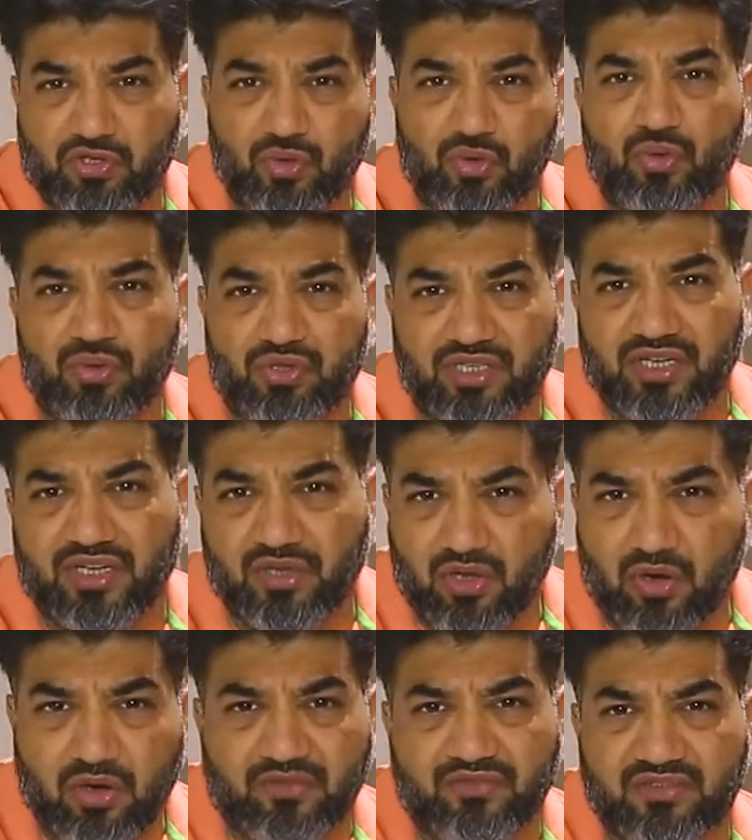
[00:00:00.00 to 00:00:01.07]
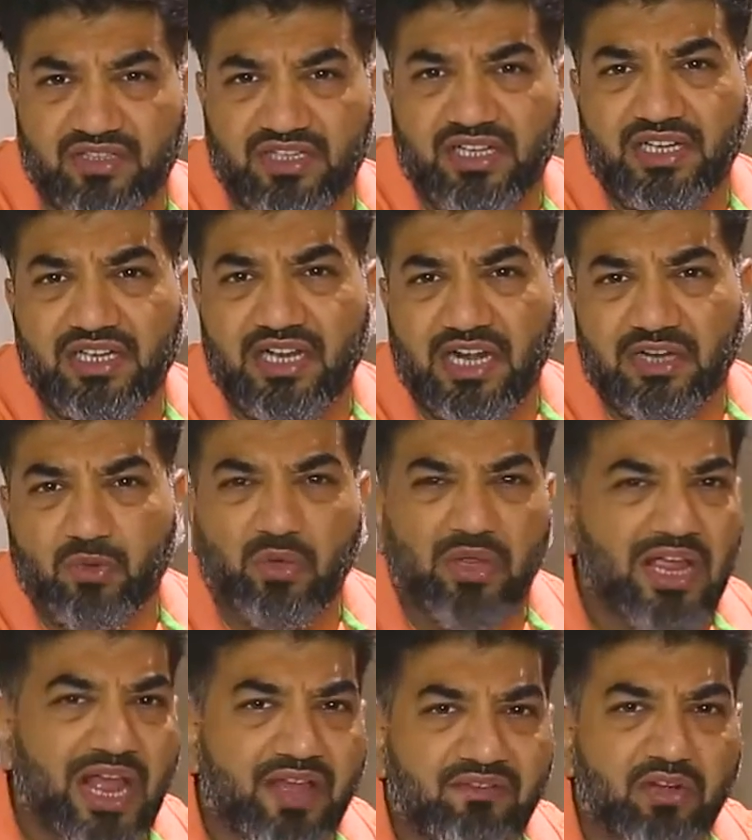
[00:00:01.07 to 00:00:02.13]
josh and lot of zeal that
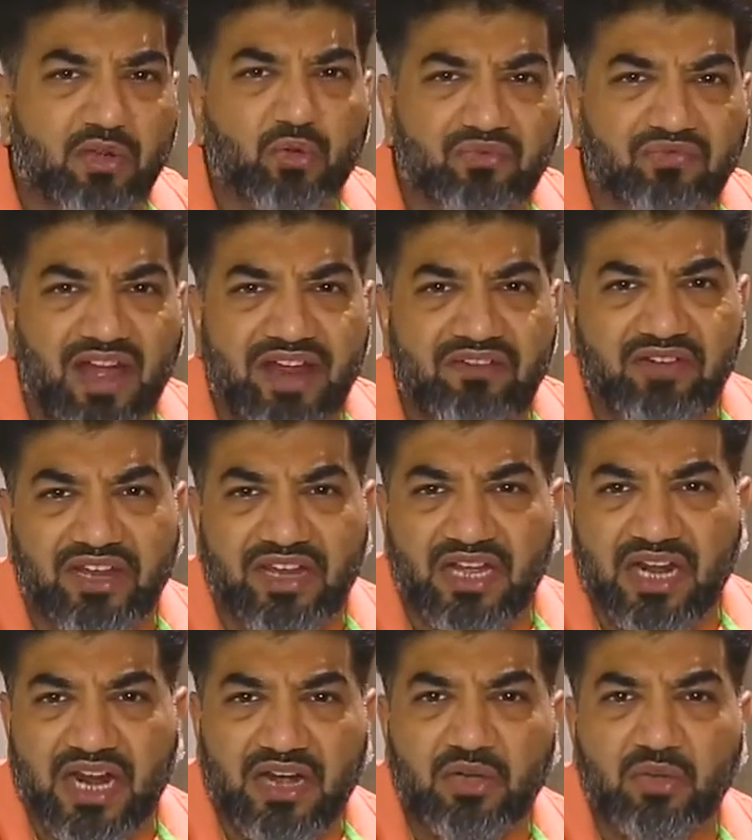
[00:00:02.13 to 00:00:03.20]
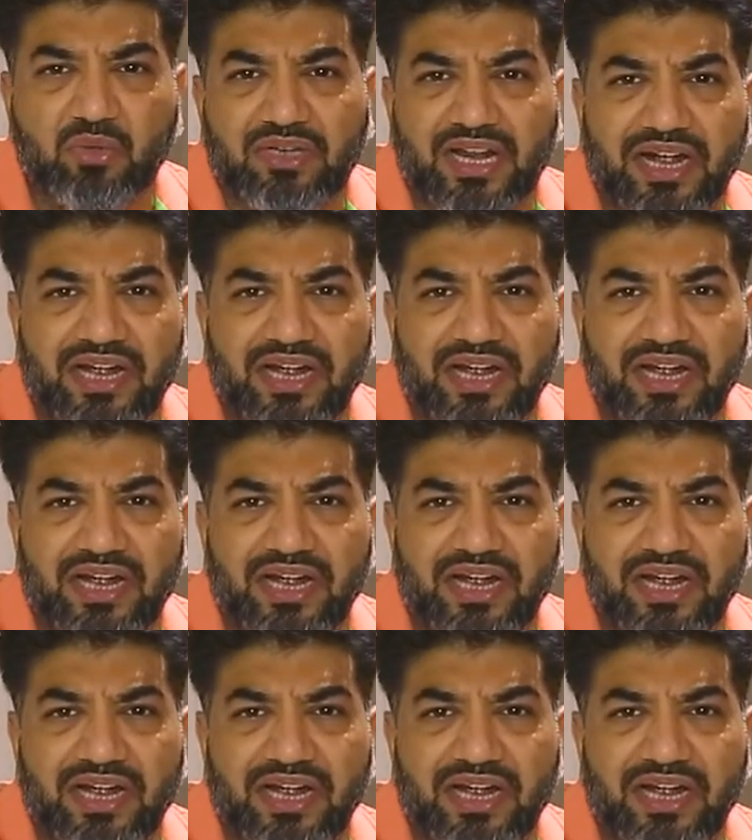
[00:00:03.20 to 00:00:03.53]
okay i will do 5 dr i'll do